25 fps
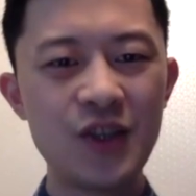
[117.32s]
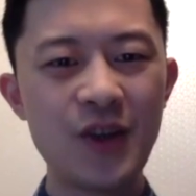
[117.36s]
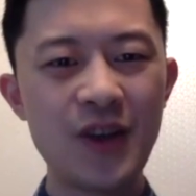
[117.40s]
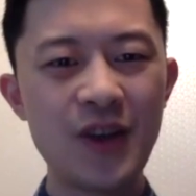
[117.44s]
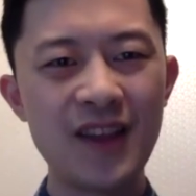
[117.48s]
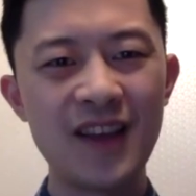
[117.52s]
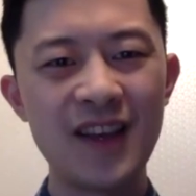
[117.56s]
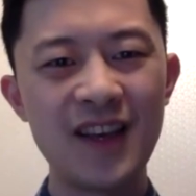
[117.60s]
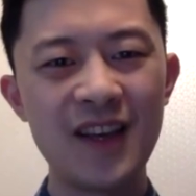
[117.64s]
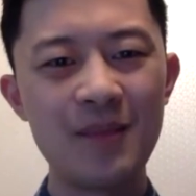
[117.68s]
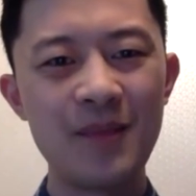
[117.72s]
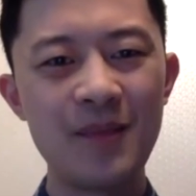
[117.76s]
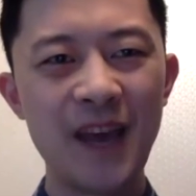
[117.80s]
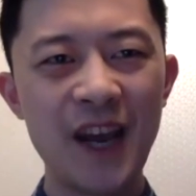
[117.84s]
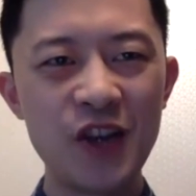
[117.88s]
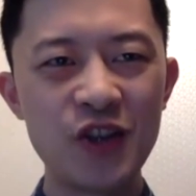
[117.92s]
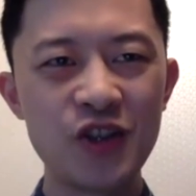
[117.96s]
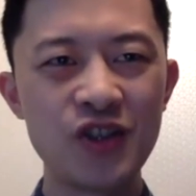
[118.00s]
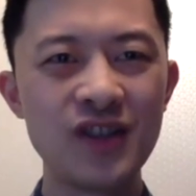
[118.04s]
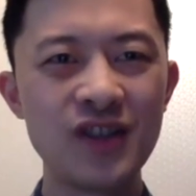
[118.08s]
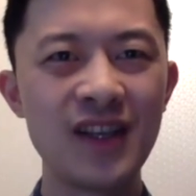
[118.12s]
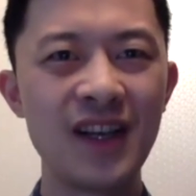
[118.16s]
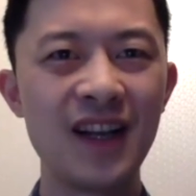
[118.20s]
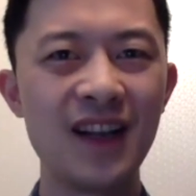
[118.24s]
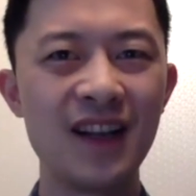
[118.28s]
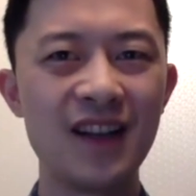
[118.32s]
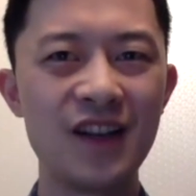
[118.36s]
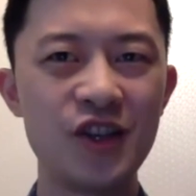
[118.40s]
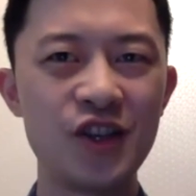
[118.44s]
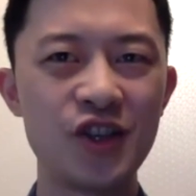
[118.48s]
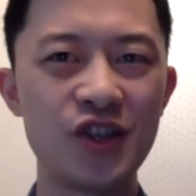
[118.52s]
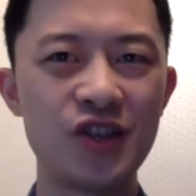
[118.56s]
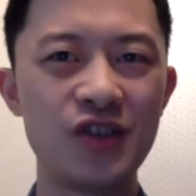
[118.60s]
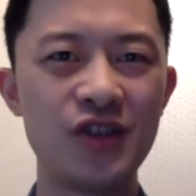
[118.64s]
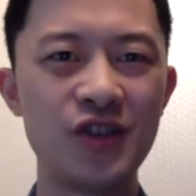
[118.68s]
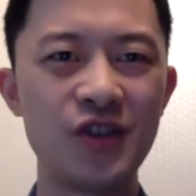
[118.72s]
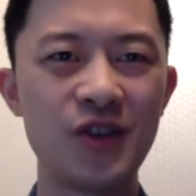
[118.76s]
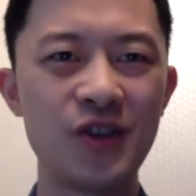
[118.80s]
think patients and
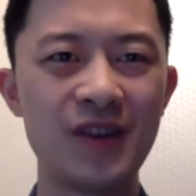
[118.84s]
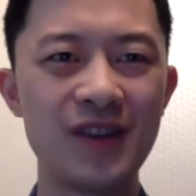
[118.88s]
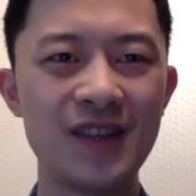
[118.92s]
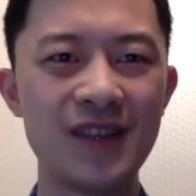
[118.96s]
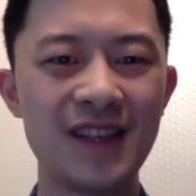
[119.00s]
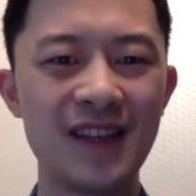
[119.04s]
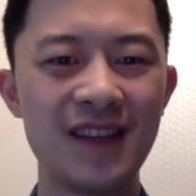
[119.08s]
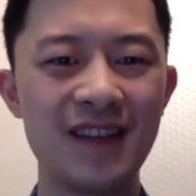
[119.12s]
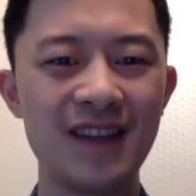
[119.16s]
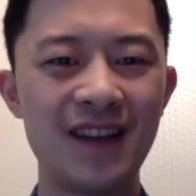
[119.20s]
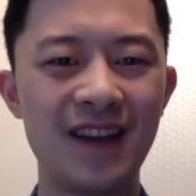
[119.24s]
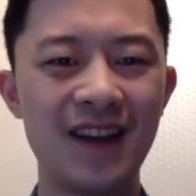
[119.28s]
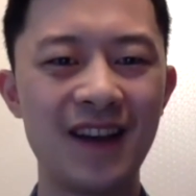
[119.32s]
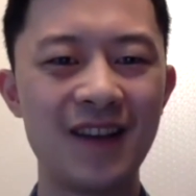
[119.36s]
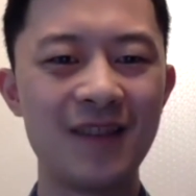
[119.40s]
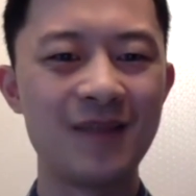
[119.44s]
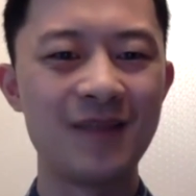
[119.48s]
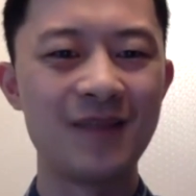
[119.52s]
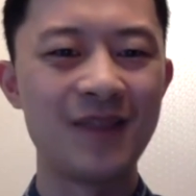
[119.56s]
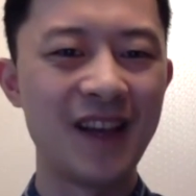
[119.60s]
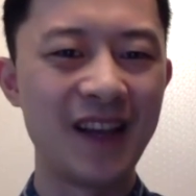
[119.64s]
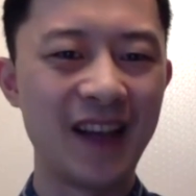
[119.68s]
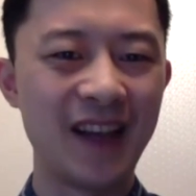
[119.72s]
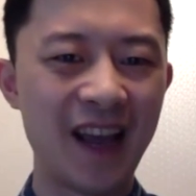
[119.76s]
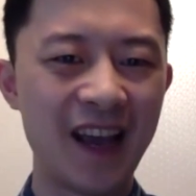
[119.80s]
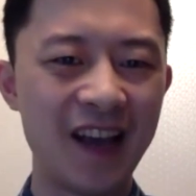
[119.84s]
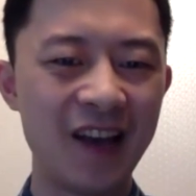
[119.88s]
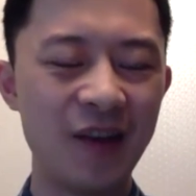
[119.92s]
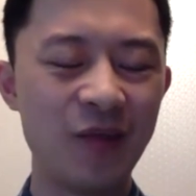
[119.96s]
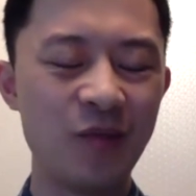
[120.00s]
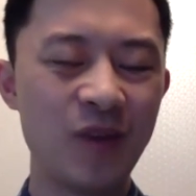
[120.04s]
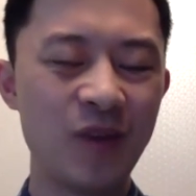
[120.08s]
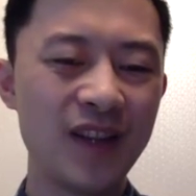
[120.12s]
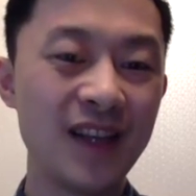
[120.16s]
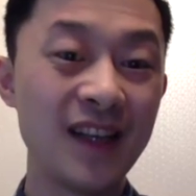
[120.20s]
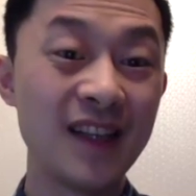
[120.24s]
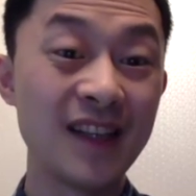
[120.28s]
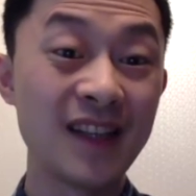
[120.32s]
clinicians should understand that, again,
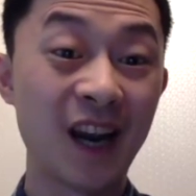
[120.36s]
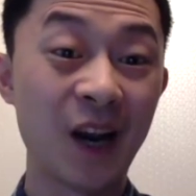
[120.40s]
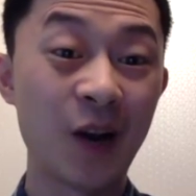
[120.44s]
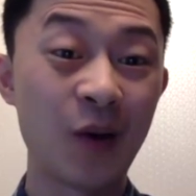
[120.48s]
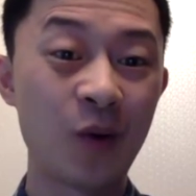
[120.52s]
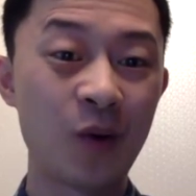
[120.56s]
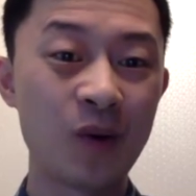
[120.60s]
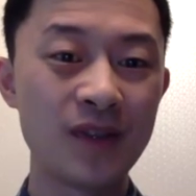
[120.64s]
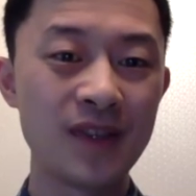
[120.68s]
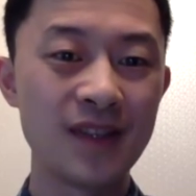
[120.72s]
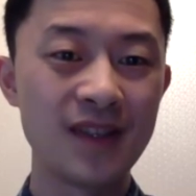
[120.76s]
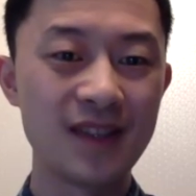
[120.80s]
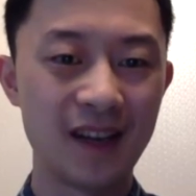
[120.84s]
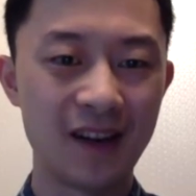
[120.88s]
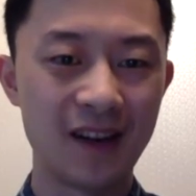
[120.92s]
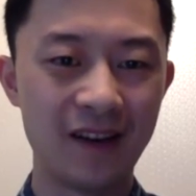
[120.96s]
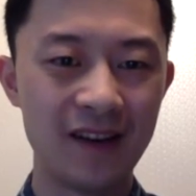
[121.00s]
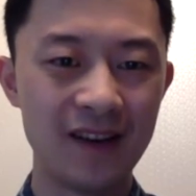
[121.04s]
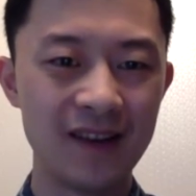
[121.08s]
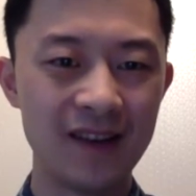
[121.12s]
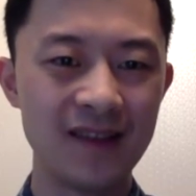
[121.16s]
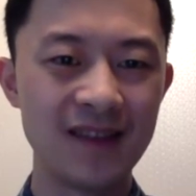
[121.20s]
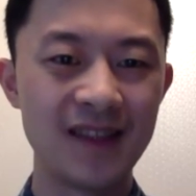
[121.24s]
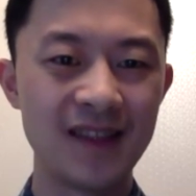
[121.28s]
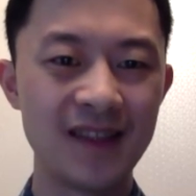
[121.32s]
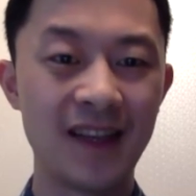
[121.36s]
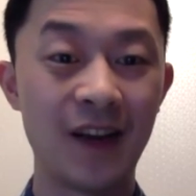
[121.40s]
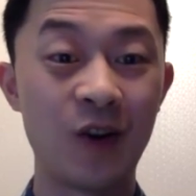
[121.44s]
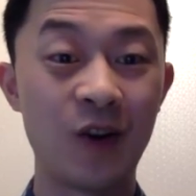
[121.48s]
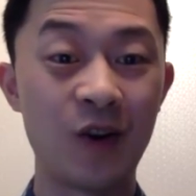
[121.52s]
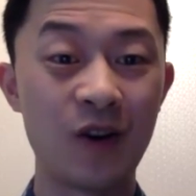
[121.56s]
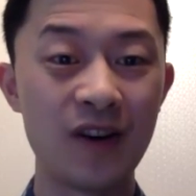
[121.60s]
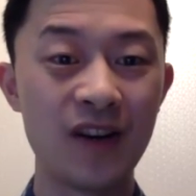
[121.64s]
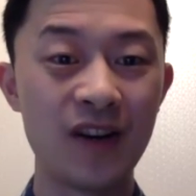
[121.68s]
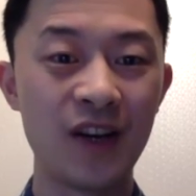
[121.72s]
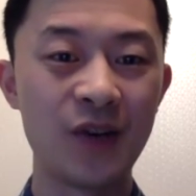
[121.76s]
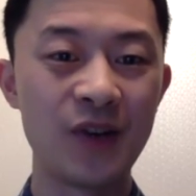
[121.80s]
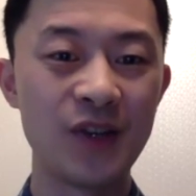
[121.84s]
with higher order cesareans, they are
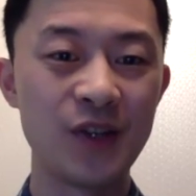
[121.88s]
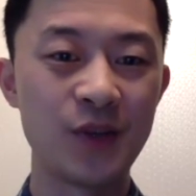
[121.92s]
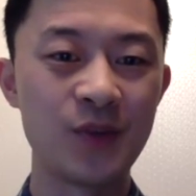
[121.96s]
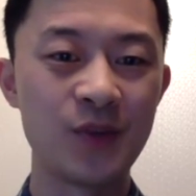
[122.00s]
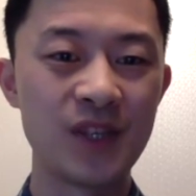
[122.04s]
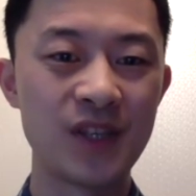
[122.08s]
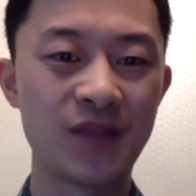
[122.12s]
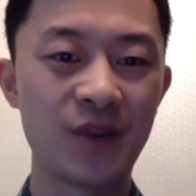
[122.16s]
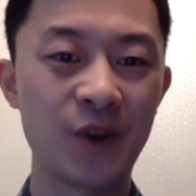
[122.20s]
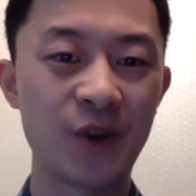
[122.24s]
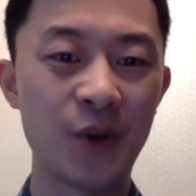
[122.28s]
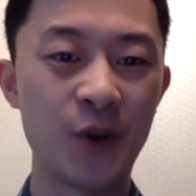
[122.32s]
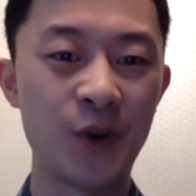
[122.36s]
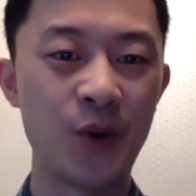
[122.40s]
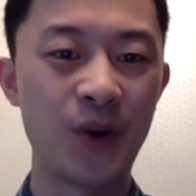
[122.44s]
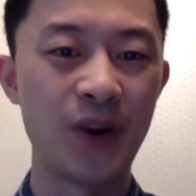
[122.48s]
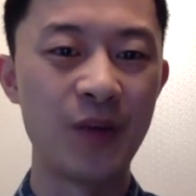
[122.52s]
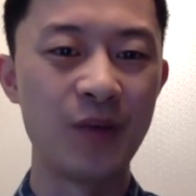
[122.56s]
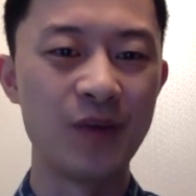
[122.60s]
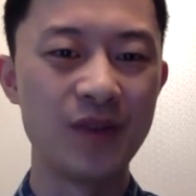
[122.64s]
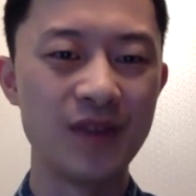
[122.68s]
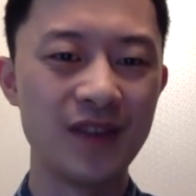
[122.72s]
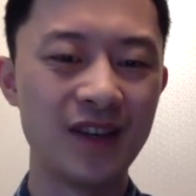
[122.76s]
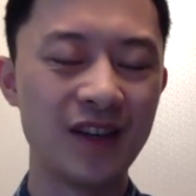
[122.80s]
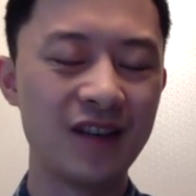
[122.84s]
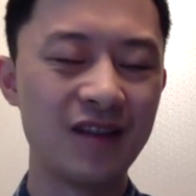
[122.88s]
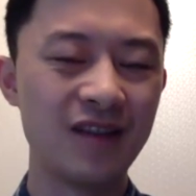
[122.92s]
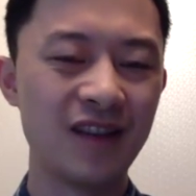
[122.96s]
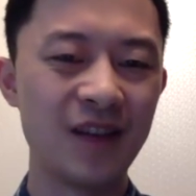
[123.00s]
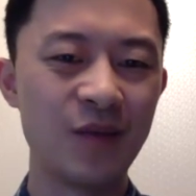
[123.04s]
an increased risk for a uterine window.